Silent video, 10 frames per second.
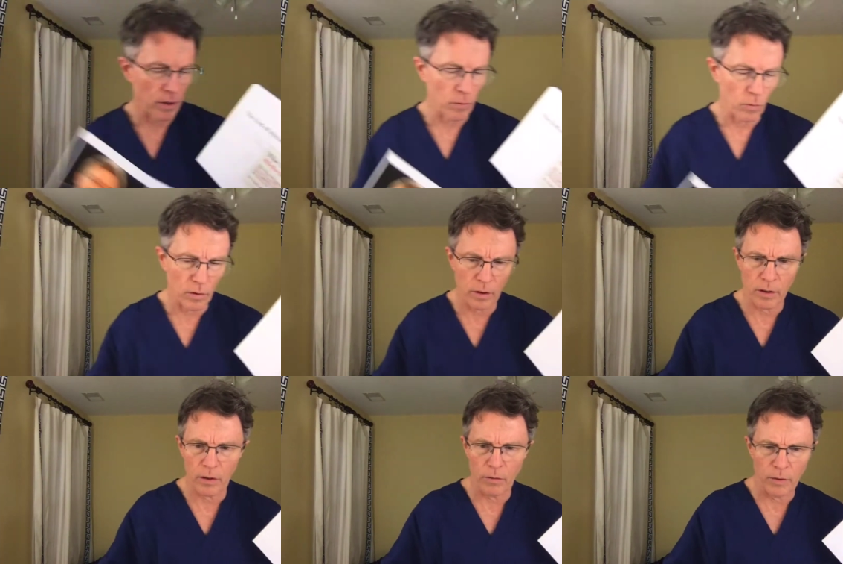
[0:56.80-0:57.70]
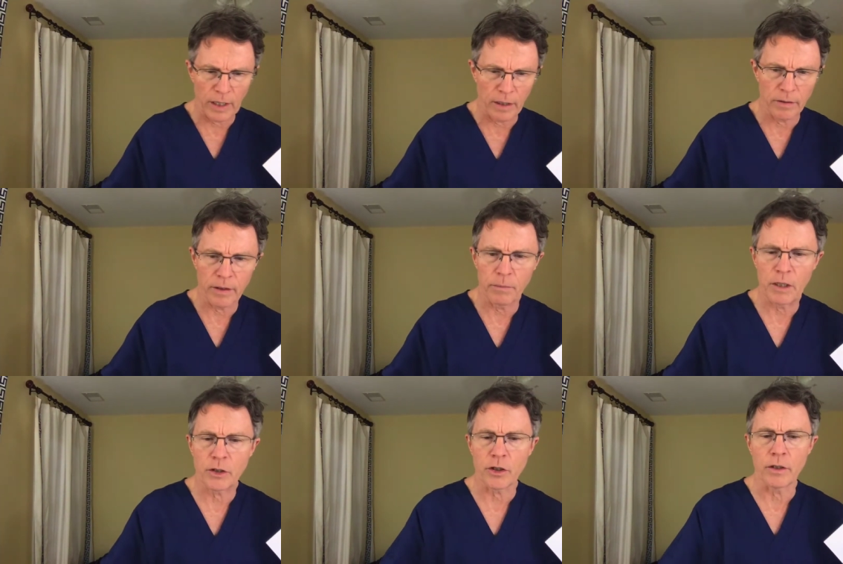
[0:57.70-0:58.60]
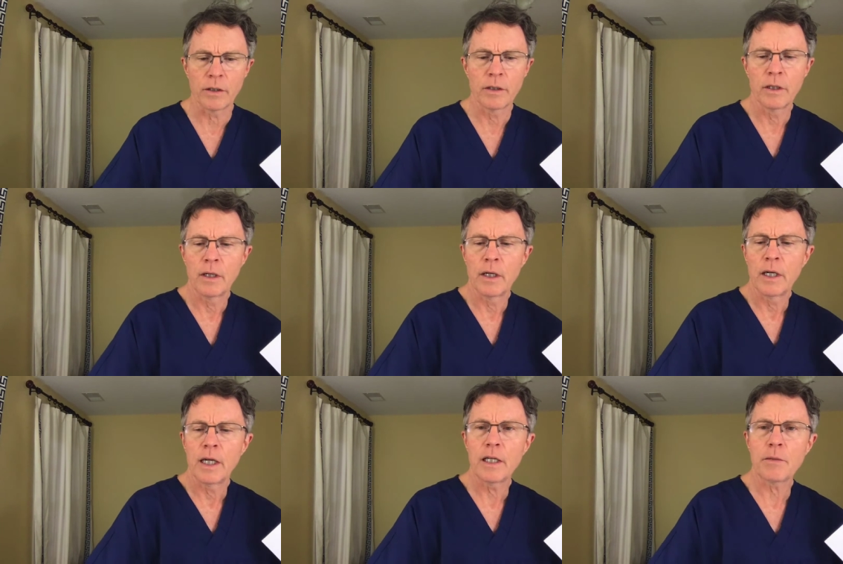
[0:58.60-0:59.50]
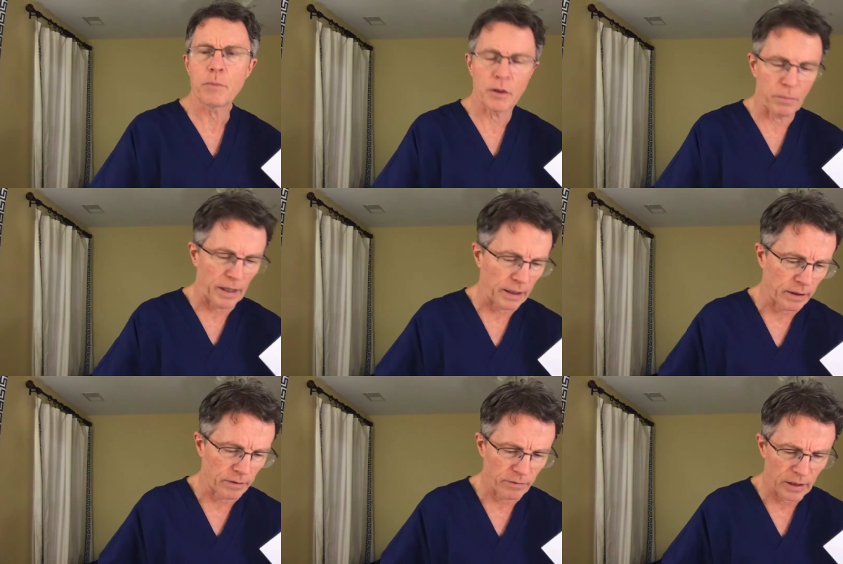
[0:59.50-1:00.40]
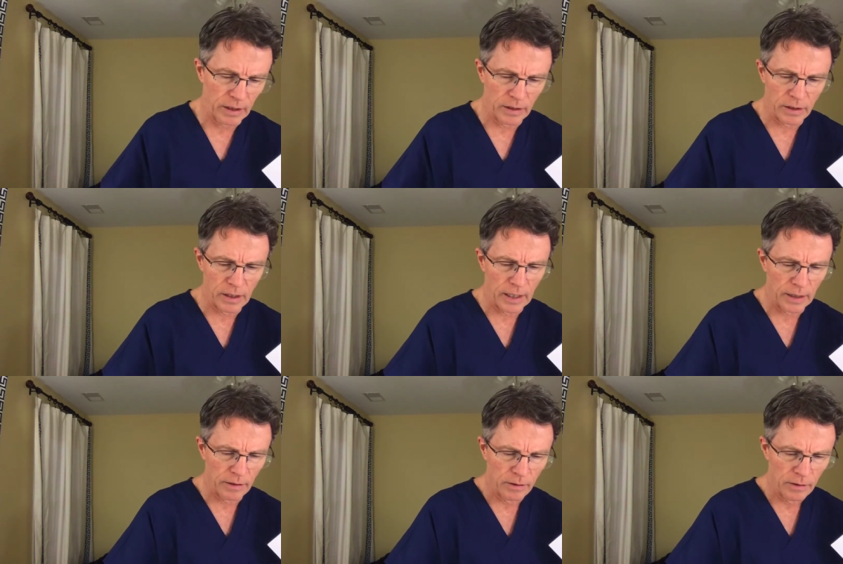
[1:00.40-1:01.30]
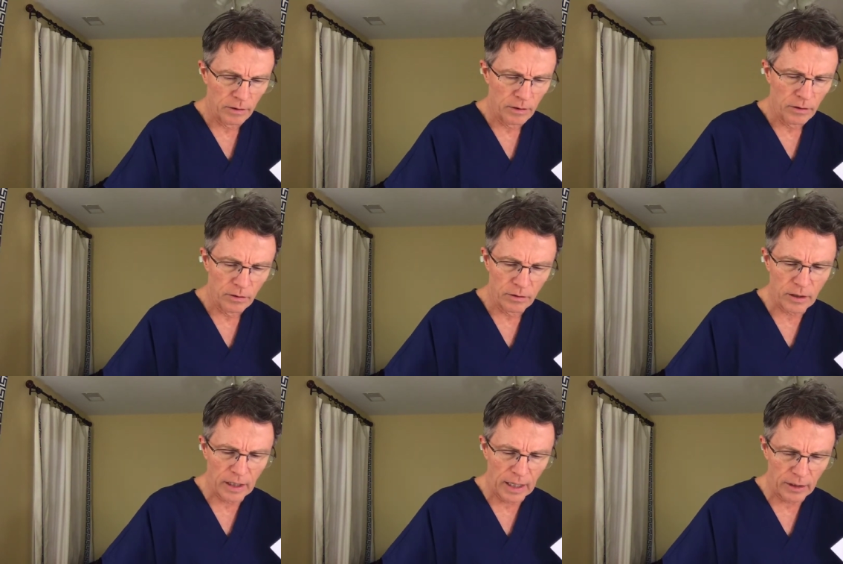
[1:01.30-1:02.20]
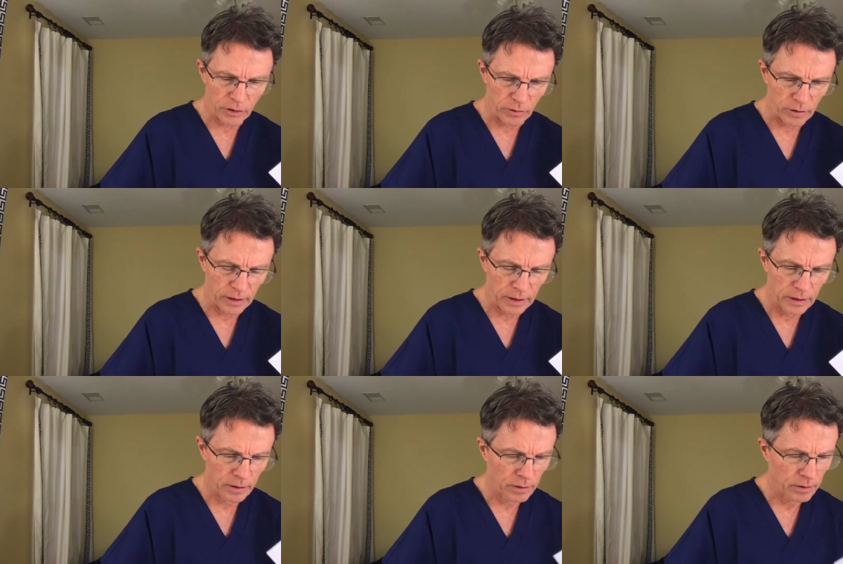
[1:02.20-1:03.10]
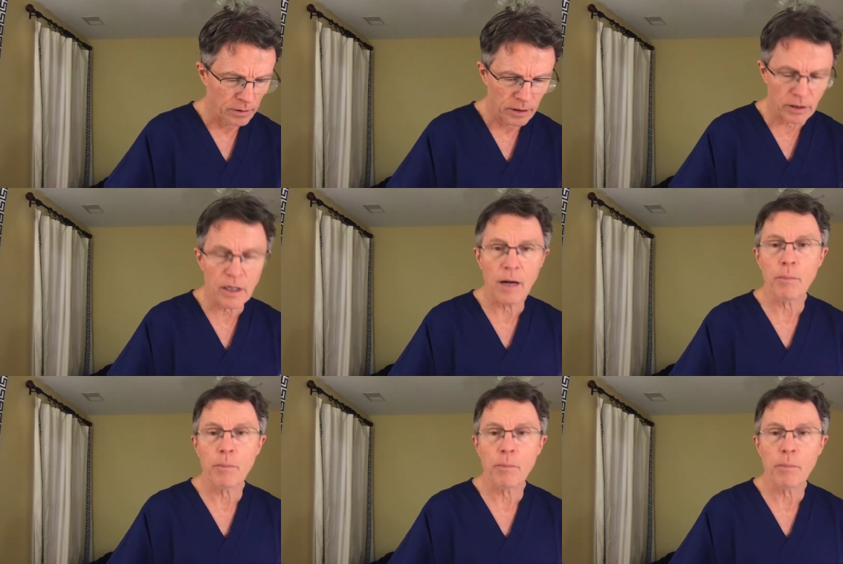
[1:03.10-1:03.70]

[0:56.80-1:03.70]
the work around dementia. His perspective is that you can actually, it's not